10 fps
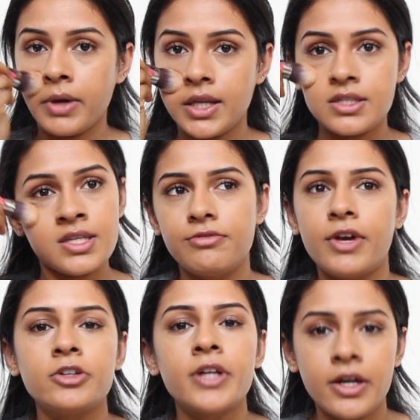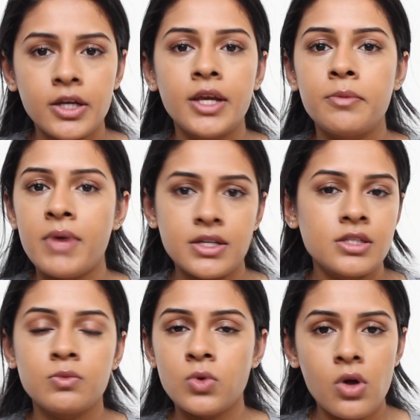but veterinary
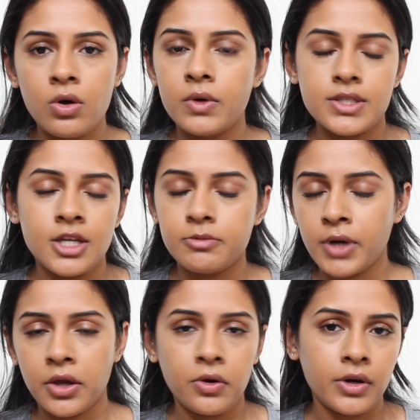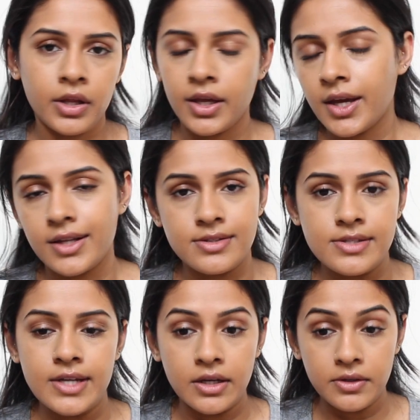medicine will always take priority, hands
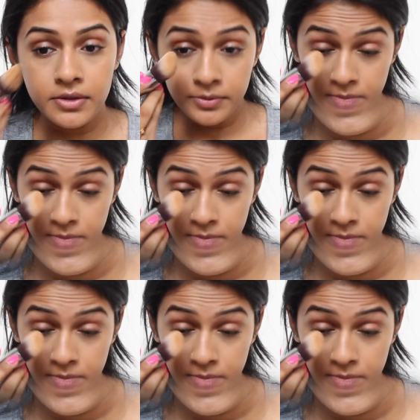down.